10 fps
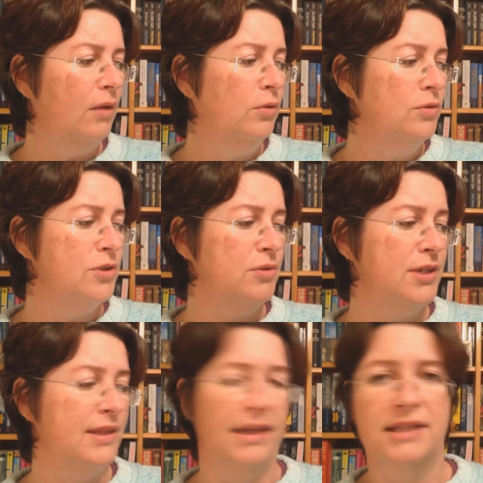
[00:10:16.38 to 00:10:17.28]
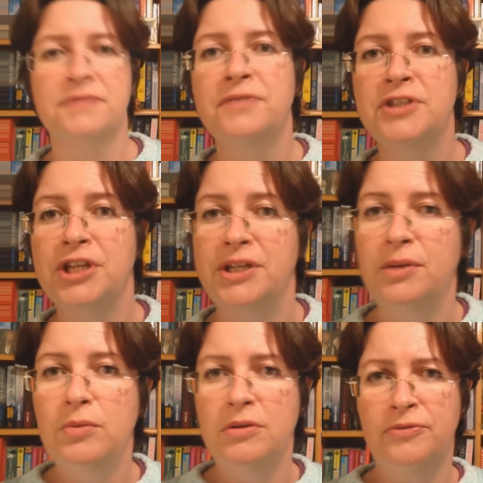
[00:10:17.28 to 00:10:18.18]
all sorts of things,
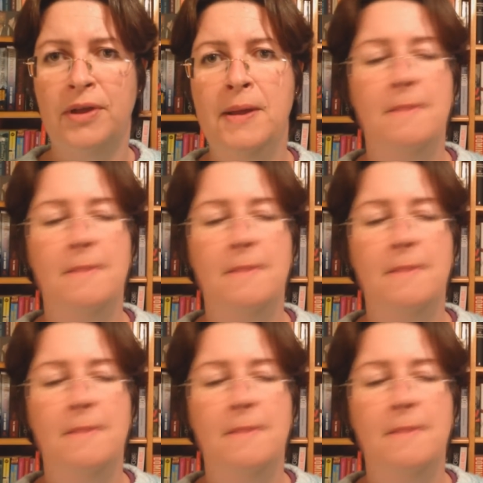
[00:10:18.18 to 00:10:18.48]
Virginia Woolf,